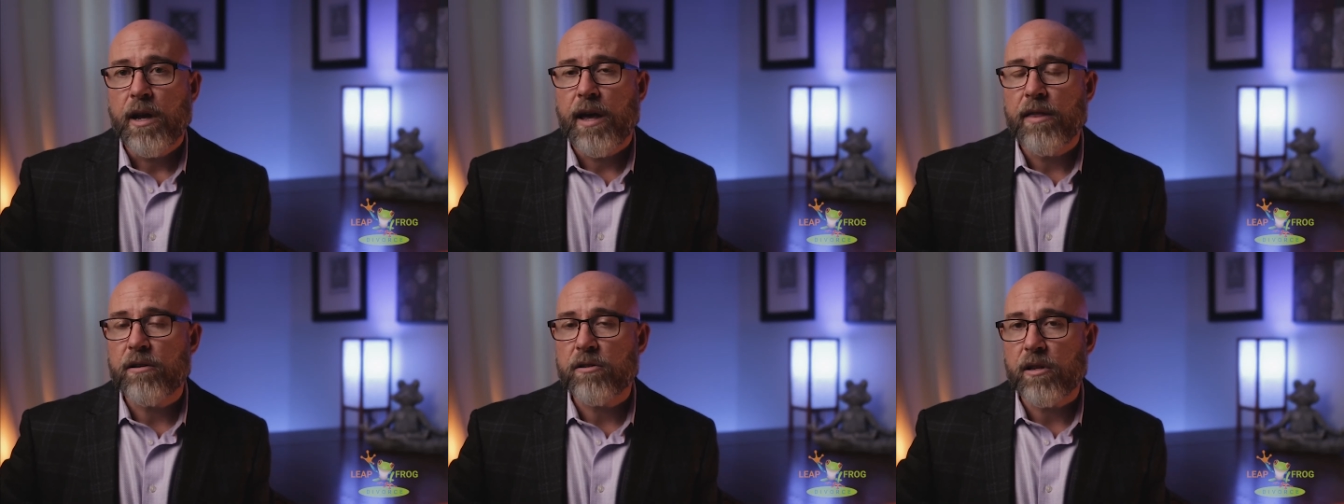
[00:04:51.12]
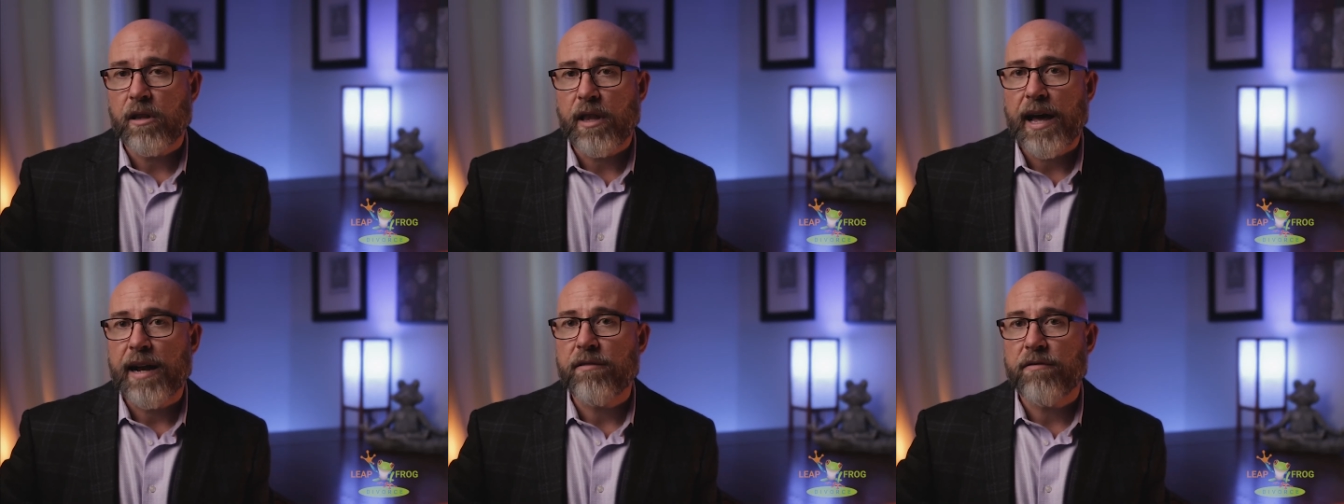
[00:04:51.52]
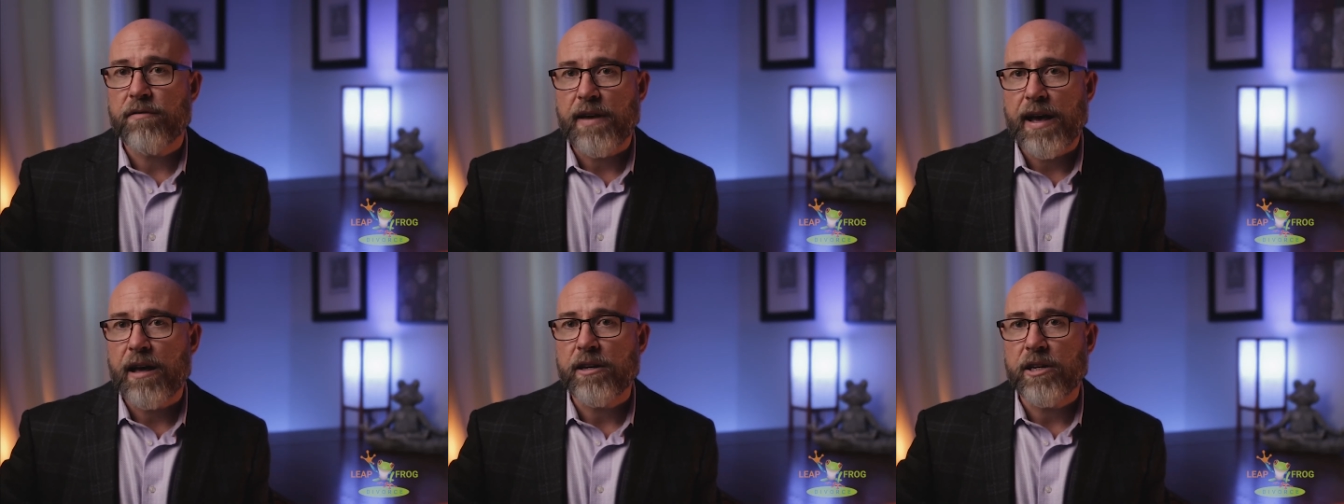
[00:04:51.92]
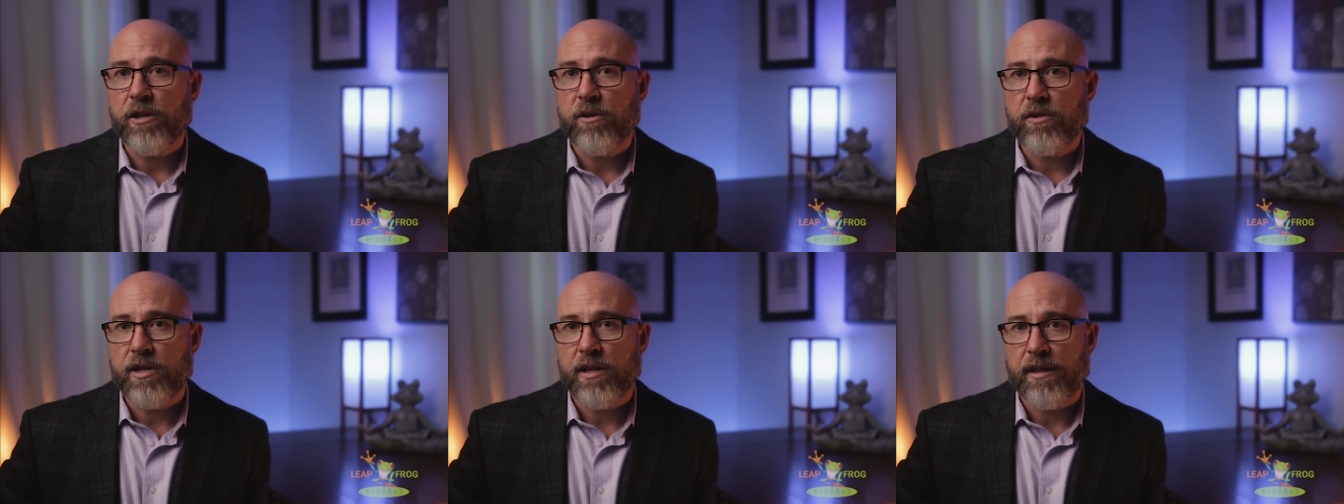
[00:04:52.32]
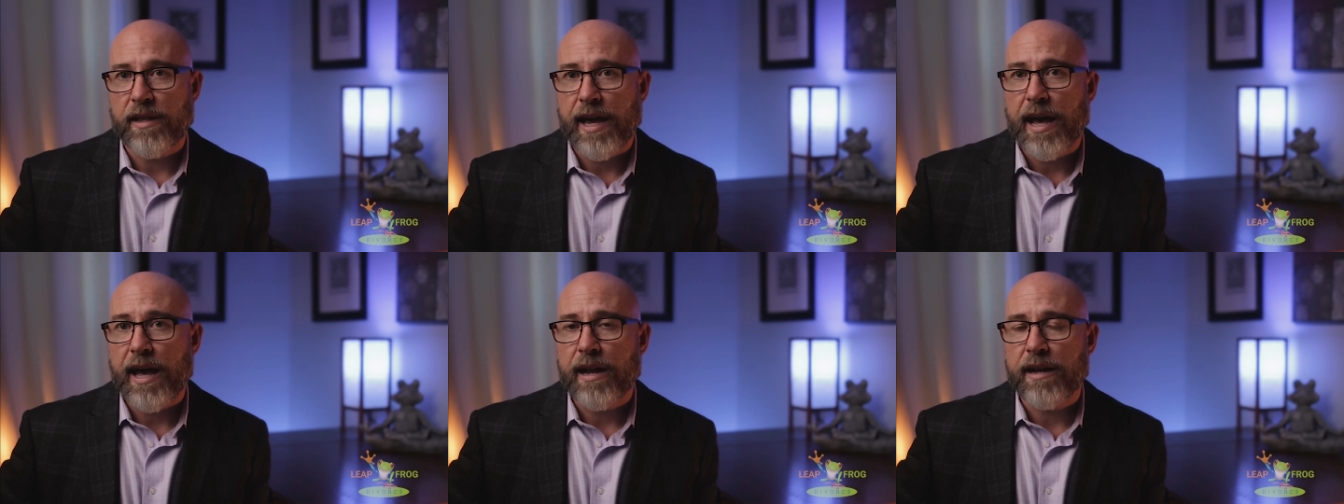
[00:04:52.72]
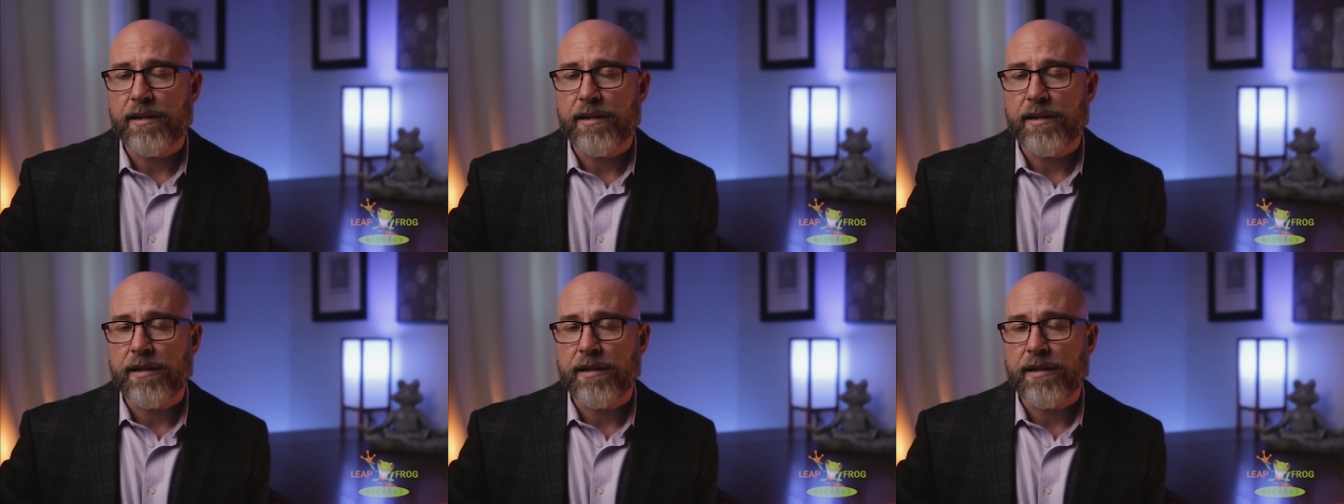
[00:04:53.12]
And there's a lot of value to that.